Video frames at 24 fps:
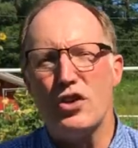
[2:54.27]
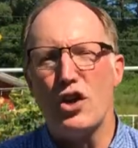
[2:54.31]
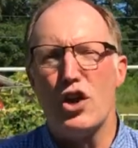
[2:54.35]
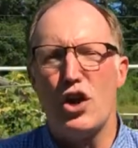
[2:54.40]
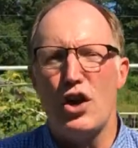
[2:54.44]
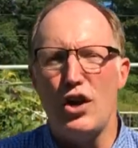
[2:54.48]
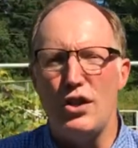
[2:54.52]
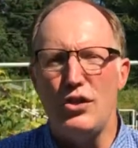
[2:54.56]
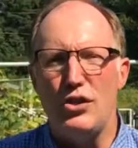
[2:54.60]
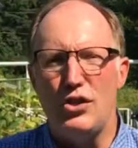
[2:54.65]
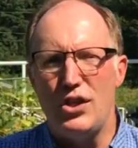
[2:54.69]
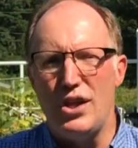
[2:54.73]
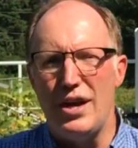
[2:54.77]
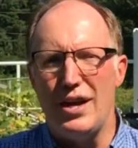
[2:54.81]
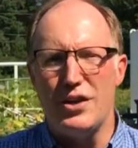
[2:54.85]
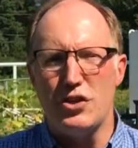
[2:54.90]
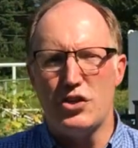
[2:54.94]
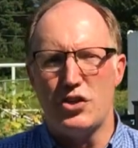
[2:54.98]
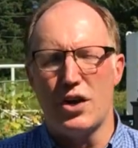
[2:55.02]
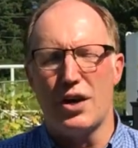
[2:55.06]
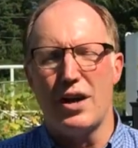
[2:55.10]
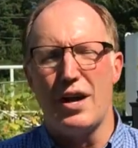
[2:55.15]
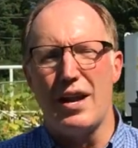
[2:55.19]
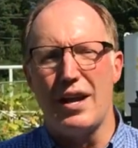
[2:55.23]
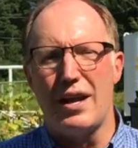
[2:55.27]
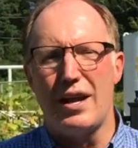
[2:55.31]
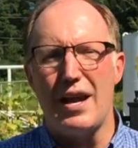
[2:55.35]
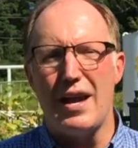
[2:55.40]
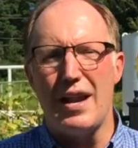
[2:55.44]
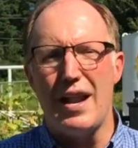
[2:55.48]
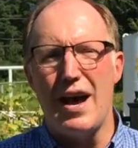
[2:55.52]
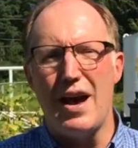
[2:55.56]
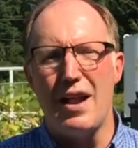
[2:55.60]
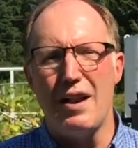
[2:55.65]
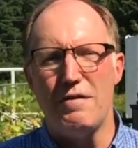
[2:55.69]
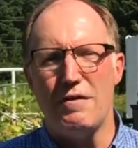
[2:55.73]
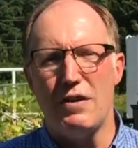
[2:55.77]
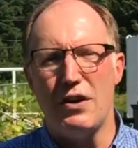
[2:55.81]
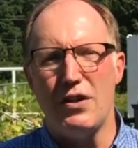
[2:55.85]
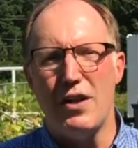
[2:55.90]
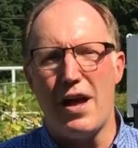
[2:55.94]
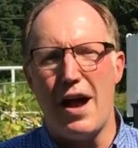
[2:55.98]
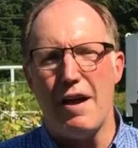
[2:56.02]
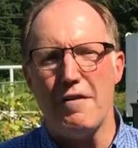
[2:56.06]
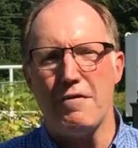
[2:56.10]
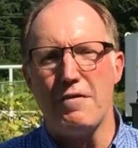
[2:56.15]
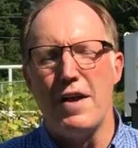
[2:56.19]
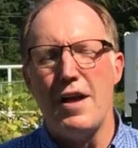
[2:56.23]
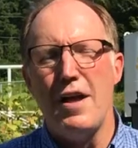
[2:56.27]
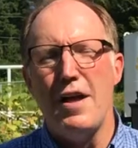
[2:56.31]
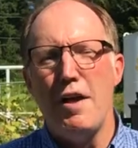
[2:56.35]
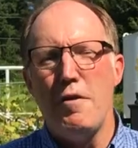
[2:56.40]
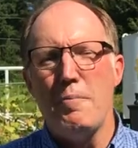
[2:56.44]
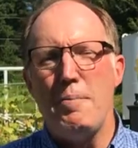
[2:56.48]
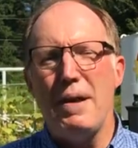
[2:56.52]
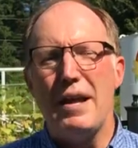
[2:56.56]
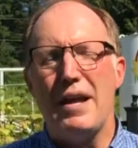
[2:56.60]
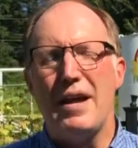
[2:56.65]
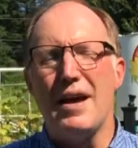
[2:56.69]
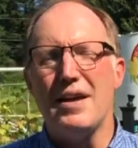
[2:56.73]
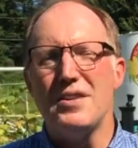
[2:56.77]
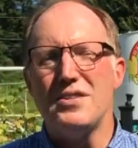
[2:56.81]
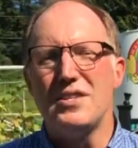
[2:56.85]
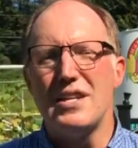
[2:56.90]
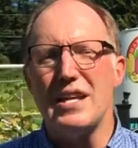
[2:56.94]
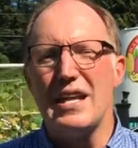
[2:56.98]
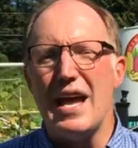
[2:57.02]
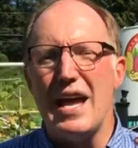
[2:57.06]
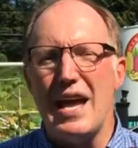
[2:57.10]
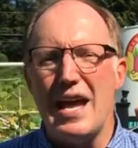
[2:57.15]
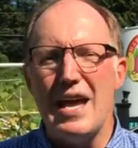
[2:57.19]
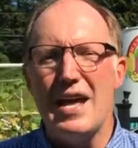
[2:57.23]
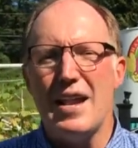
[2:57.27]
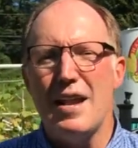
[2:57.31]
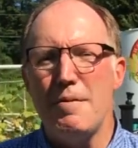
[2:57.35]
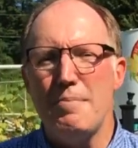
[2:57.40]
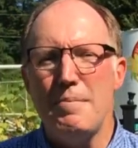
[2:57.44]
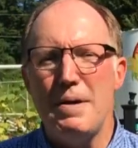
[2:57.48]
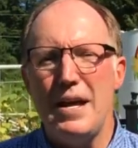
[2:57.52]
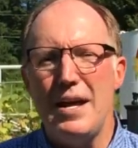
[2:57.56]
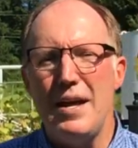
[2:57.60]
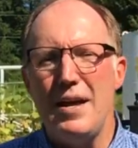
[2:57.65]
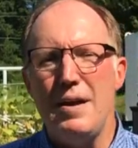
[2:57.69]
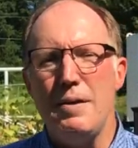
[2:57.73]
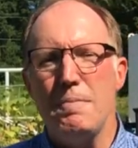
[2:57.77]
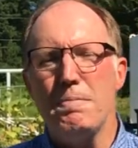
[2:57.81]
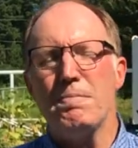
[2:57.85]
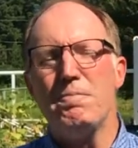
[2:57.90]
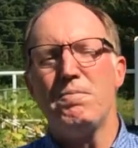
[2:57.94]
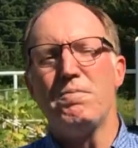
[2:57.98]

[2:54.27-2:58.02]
good things you're going to cut out of your life. Because the enemy